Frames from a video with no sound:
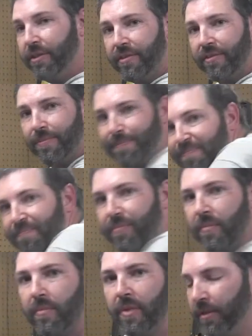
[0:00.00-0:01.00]
just
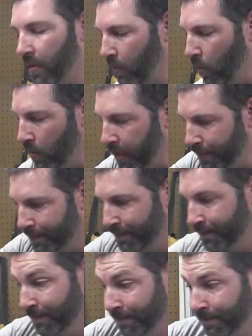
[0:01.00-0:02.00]
get the tool in.
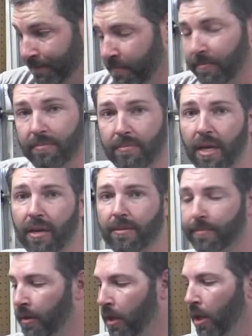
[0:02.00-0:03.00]

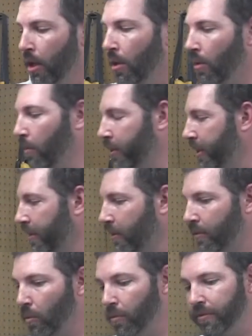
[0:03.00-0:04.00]
Alright? Once you get
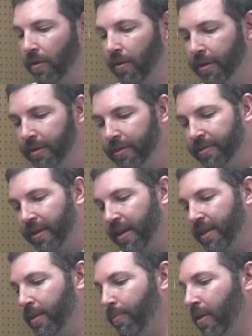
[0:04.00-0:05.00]
the tool started, just kind
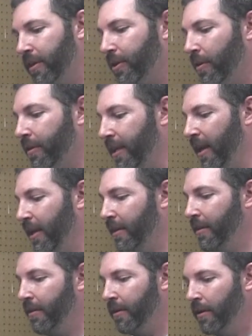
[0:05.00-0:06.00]
of keep pressure on the head.